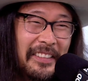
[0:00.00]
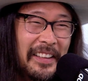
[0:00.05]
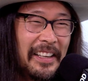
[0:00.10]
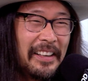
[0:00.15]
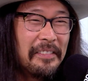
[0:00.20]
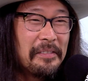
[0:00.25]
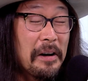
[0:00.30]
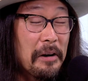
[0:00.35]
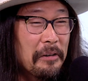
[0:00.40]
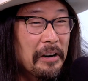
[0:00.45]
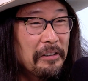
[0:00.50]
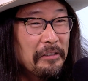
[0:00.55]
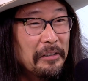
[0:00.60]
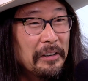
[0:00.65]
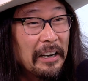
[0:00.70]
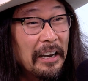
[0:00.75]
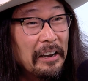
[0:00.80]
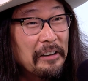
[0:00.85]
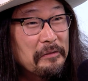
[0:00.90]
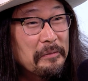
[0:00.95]
My wife
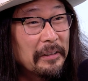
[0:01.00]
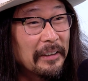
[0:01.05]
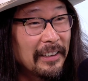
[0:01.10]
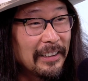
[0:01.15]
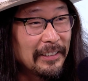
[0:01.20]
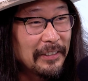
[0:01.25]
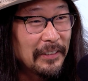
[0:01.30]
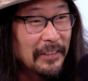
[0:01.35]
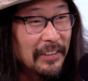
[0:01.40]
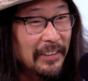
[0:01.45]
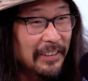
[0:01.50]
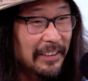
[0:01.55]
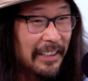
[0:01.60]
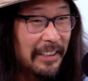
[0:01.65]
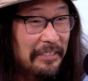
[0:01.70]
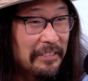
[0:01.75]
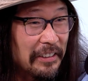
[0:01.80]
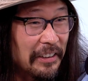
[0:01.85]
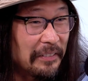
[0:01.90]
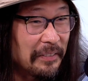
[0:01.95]
and I have been on
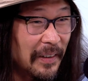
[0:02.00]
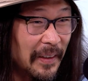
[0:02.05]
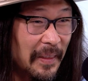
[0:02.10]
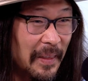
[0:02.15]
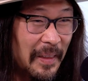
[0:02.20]
Whole30 for a month.